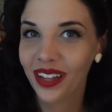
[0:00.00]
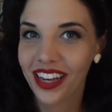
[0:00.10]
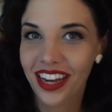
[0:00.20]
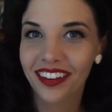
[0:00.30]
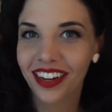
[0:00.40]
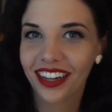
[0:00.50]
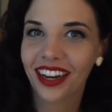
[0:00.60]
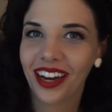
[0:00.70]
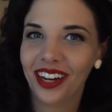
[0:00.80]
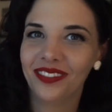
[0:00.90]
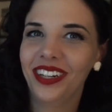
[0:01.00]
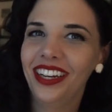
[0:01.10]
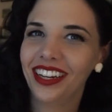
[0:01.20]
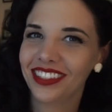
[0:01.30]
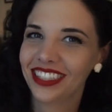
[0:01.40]
here I come.
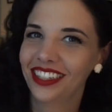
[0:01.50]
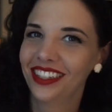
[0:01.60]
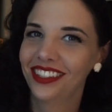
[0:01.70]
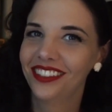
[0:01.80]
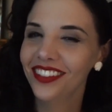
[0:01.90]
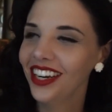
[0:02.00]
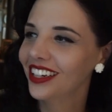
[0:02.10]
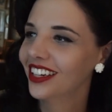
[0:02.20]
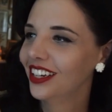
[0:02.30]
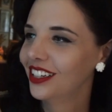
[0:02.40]
And I was like, you're right.